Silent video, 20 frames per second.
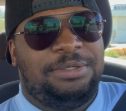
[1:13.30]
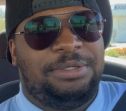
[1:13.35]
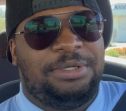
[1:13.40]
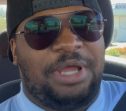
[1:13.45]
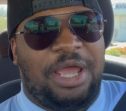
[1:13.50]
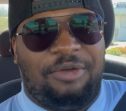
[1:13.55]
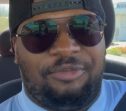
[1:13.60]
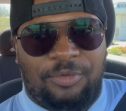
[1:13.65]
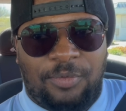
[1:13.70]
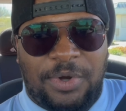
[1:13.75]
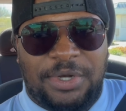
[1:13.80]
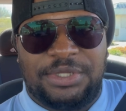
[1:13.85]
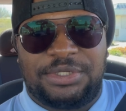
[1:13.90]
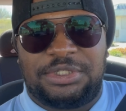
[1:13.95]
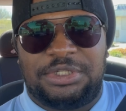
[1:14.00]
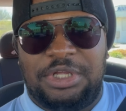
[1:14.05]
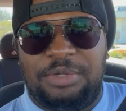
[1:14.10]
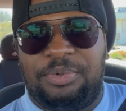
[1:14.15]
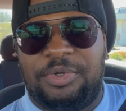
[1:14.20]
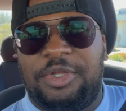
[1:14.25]
everyone is
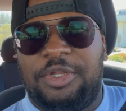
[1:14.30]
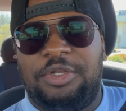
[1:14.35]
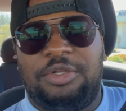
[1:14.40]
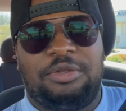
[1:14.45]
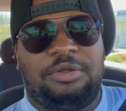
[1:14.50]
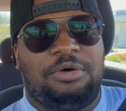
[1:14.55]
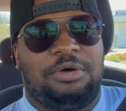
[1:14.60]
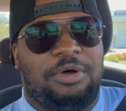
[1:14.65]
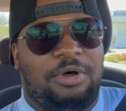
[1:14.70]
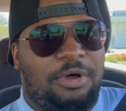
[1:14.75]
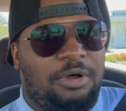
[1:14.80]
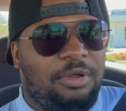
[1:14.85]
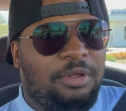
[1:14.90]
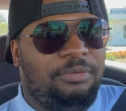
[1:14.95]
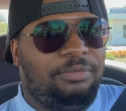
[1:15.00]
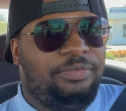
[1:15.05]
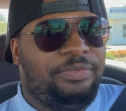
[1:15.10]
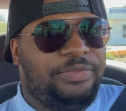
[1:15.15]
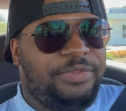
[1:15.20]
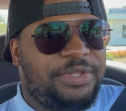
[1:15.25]
sleeping
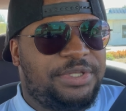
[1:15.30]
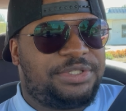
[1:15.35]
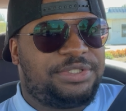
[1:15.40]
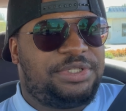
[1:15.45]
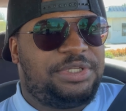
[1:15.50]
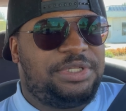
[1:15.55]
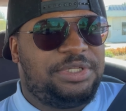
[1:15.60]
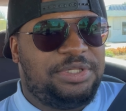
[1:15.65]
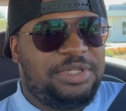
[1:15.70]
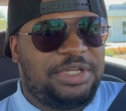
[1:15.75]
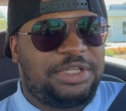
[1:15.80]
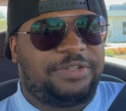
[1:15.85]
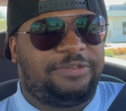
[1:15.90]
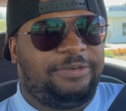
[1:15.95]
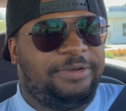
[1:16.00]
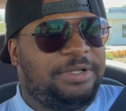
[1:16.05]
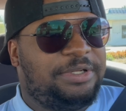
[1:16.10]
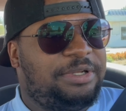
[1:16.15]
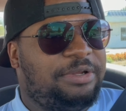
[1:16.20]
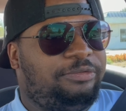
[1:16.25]
on this this
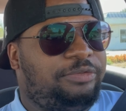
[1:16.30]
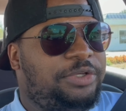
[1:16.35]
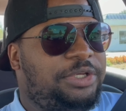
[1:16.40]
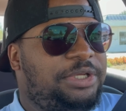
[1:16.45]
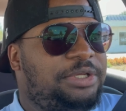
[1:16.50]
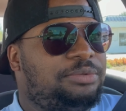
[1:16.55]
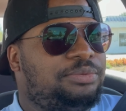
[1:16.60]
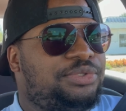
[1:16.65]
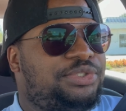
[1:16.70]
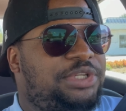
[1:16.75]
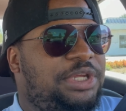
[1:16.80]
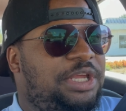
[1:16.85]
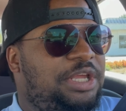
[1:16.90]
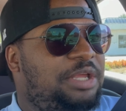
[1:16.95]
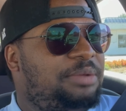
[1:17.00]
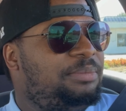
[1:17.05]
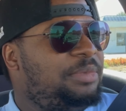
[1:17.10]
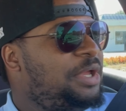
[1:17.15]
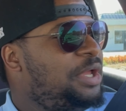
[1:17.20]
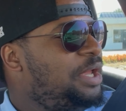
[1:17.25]
Philadelphia Eagles
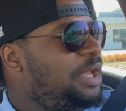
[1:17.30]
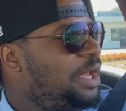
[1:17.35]
team,